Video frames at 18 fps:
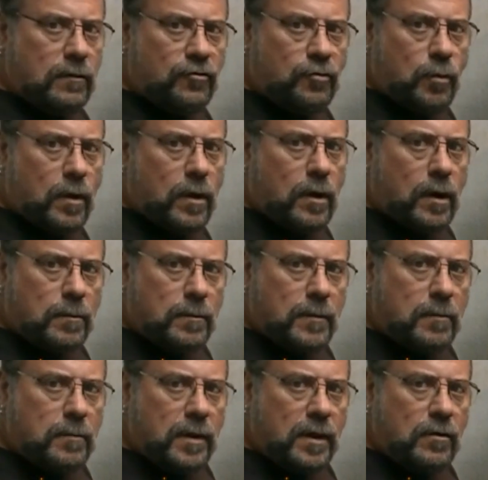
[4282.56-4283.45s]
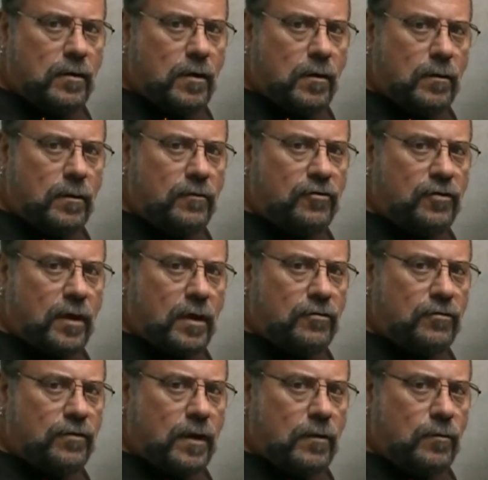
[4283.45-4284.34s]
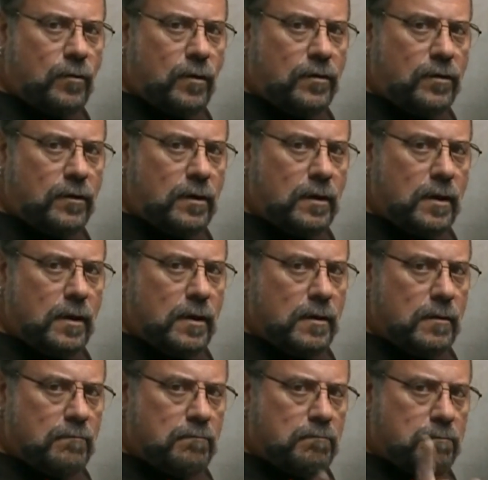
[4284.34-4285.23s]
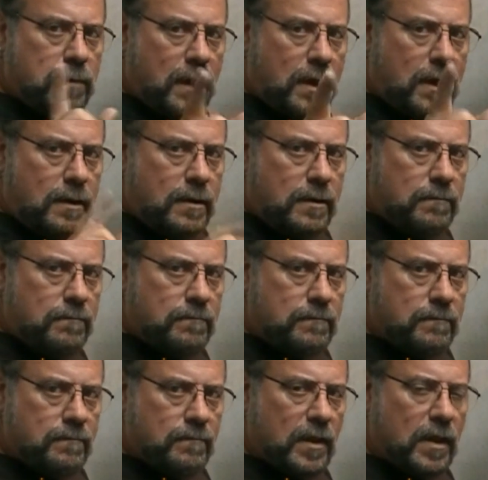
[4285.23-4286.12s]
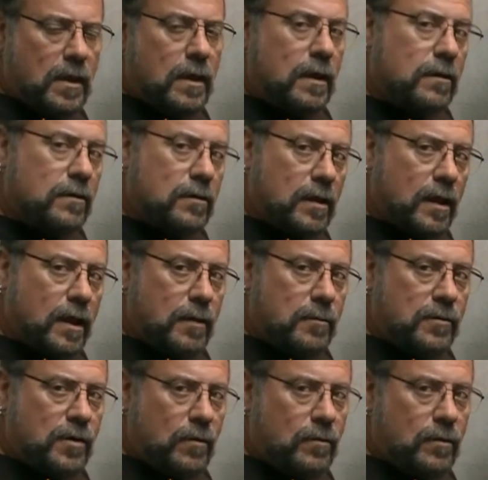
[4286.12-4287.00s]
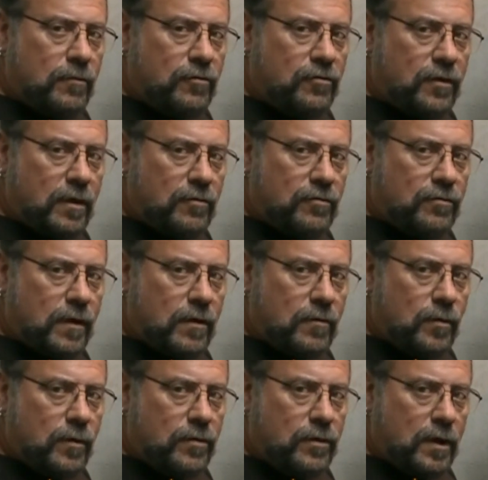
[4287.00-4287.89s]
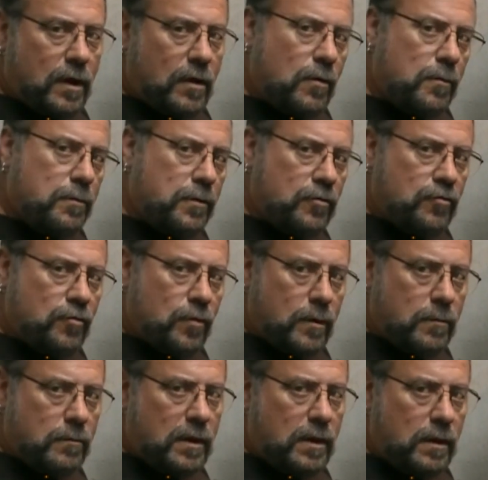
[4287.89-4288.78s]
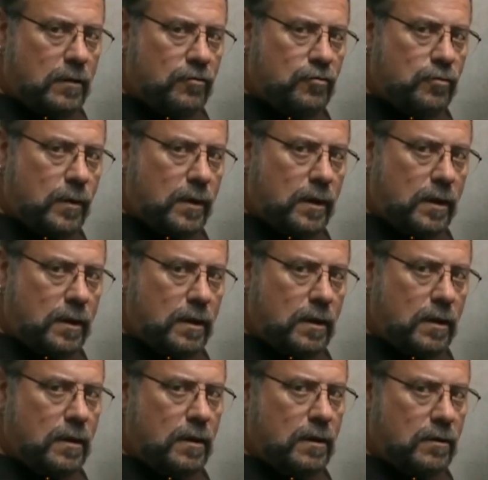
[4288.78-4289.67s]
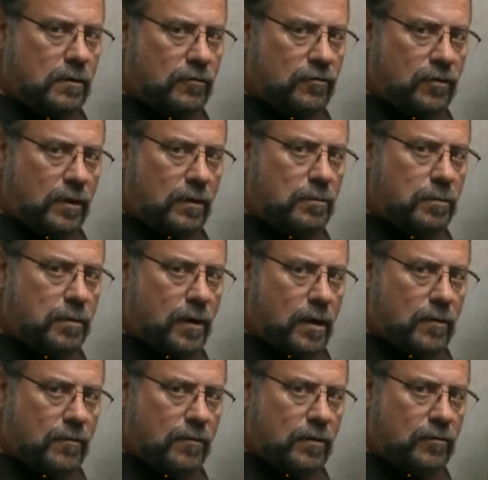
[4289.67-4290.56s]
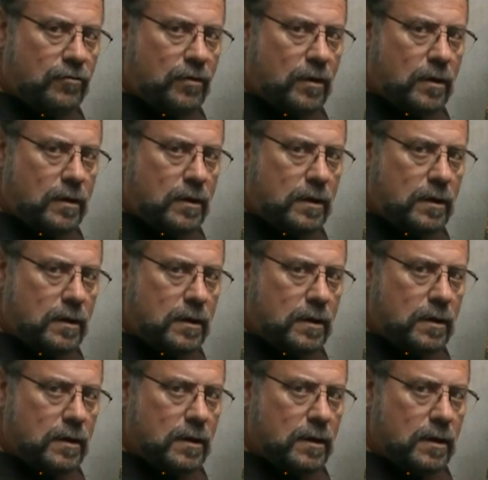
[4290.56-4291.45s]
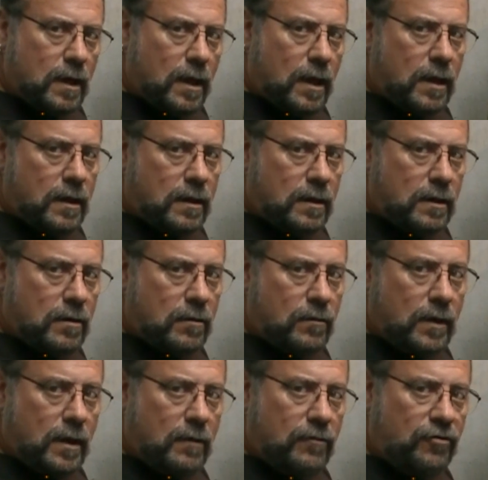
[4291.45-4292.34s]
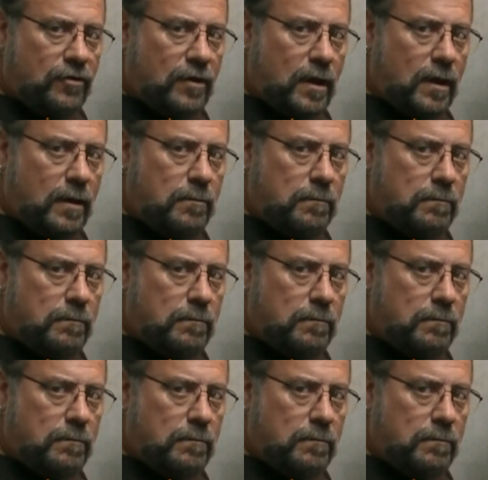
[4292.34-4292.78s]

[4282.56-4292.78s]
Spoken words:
where I'm going to be totally satisfied with it. But until I am totally satisfied with it, I hope you join me each week to see the progress on it. And until next time,